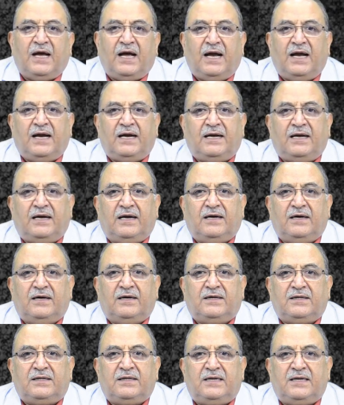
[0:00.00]
And
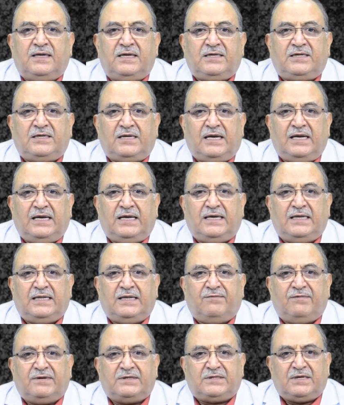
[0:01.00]
uh, initially
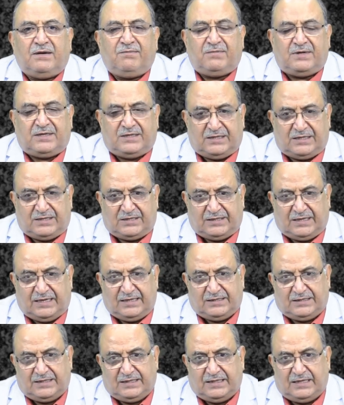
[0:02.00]
there was some
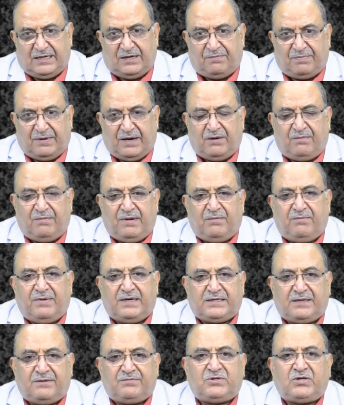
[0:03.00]
resistance in the department,
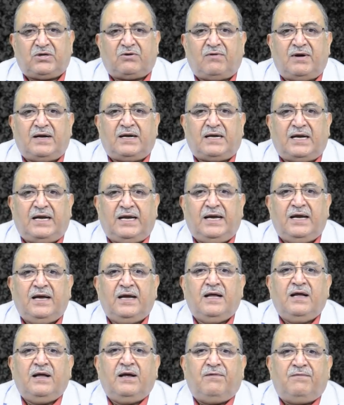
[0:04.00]
but subsequently
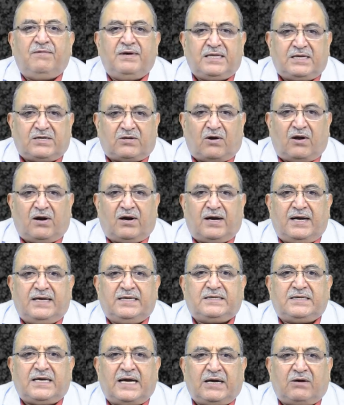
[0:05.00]
with
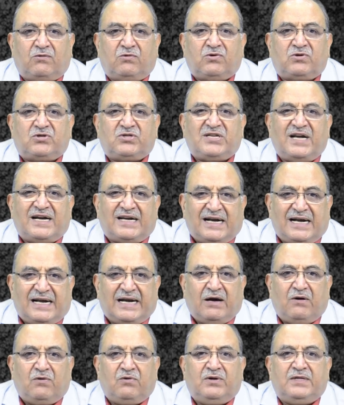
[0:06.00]
tolerance I could settle
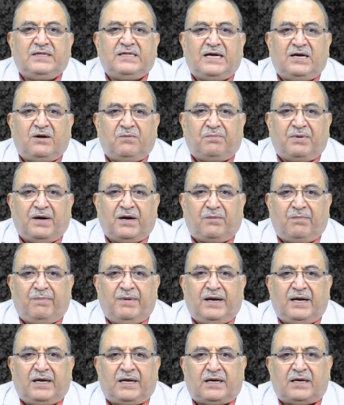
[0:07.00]
down in the
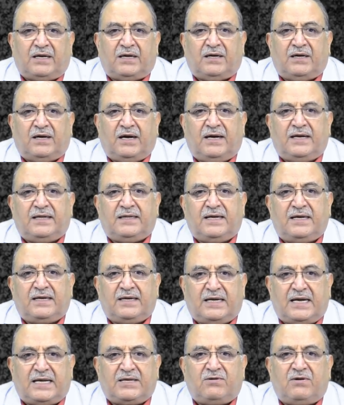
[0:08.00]
department uh, and then
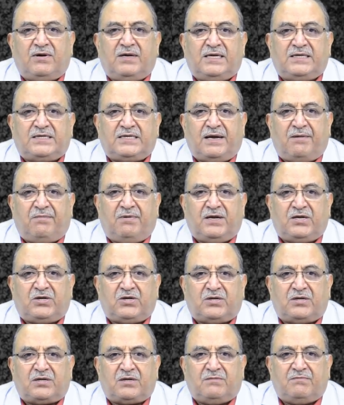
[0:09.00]
gradually
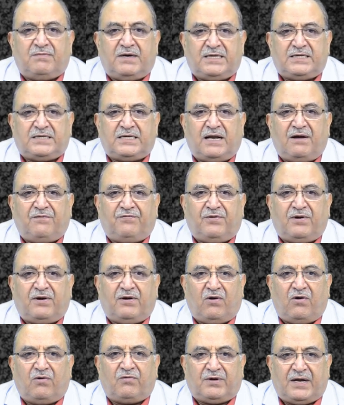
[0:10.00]
establish uh, myself for a
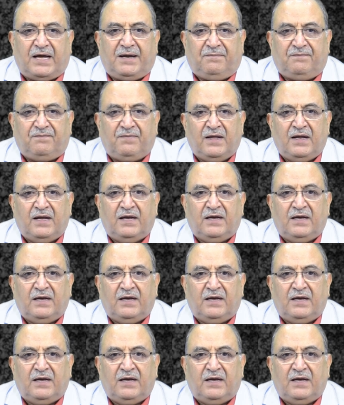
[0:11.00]
long time.